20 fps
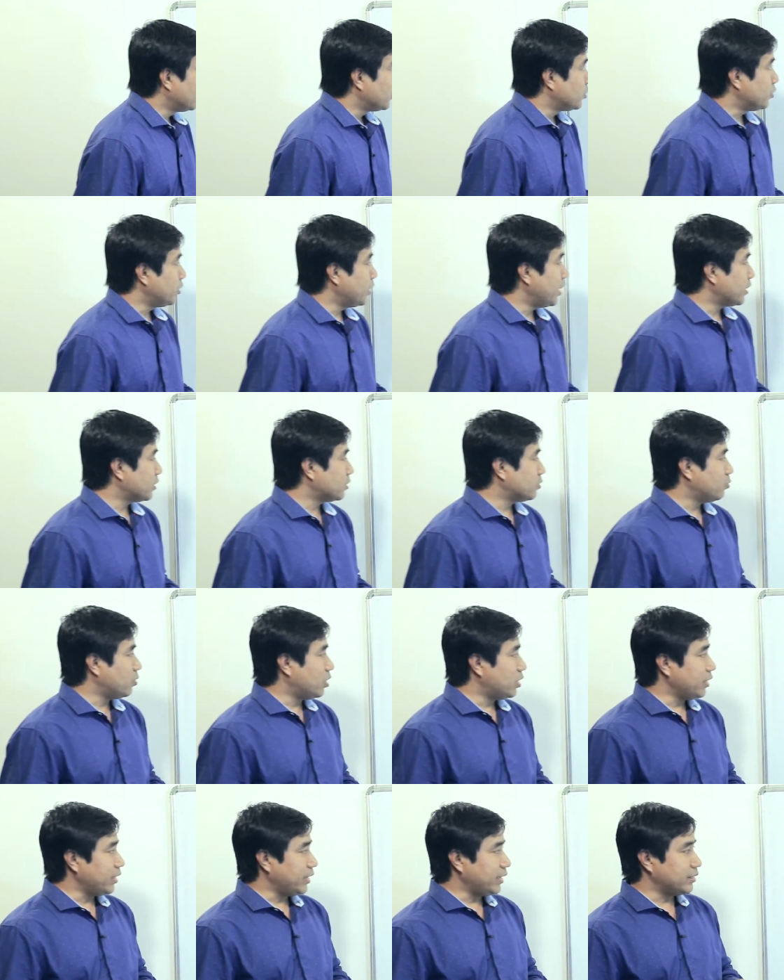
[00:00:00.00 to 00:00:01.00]
So next
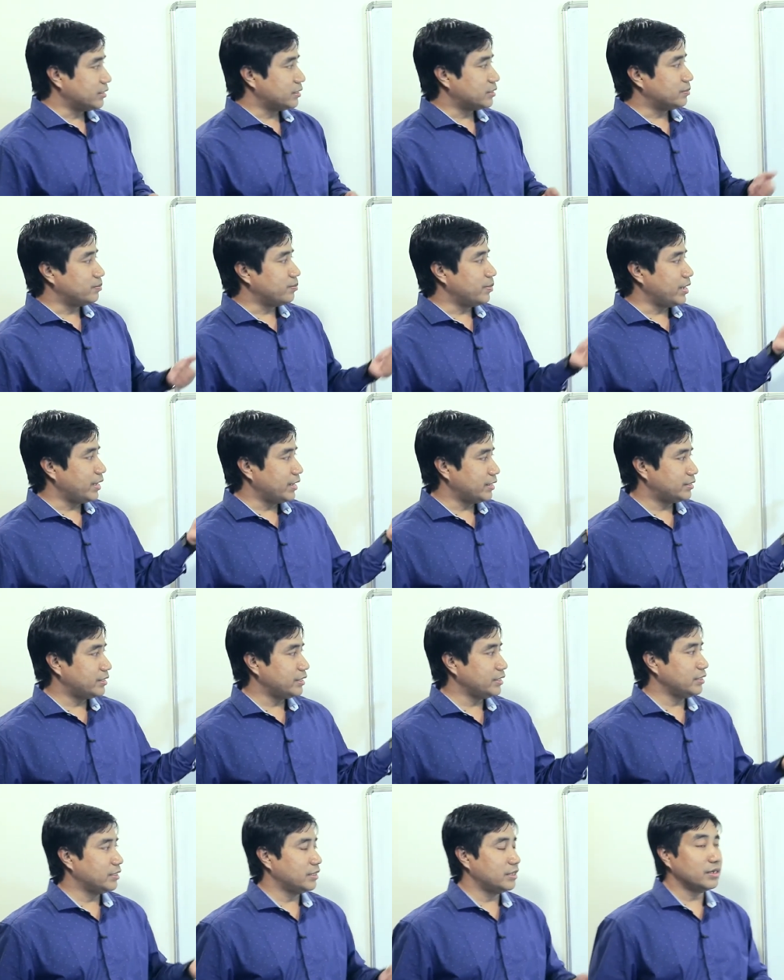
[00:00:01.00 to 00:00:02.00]
one is
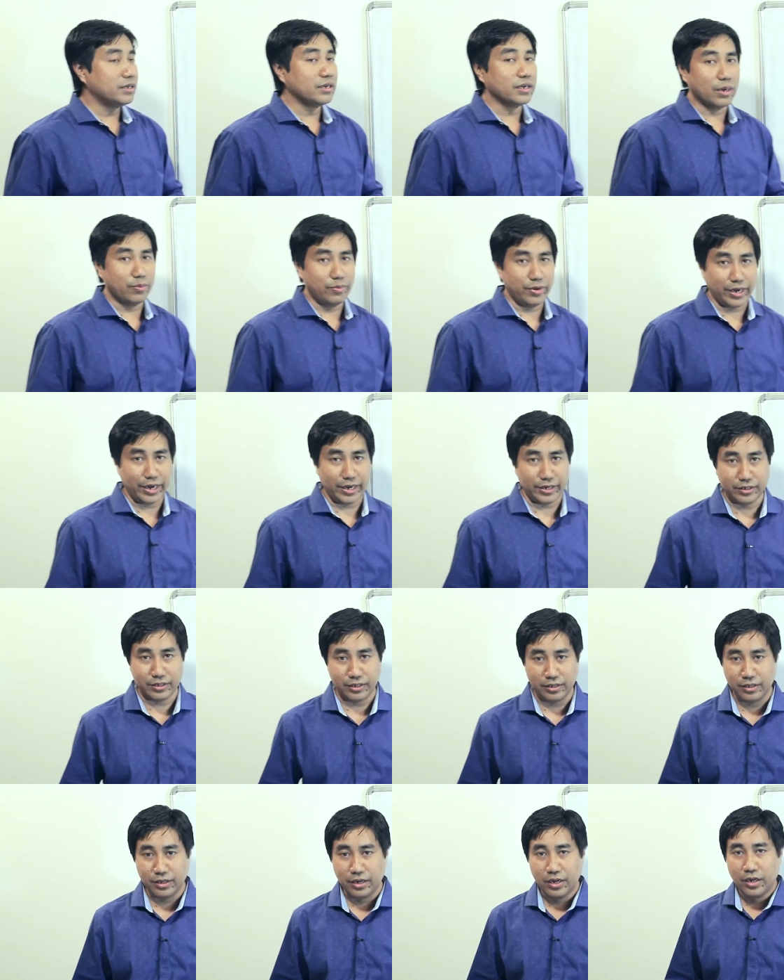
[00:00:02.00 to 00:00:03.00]
managing the
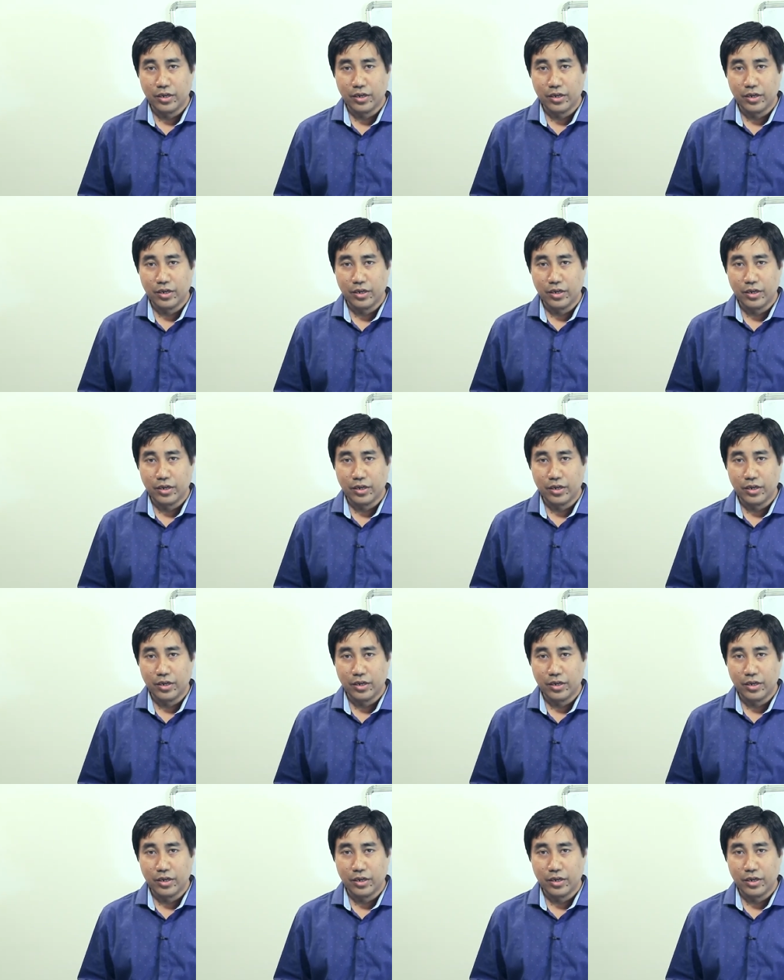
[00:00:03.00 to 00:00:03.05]
communication.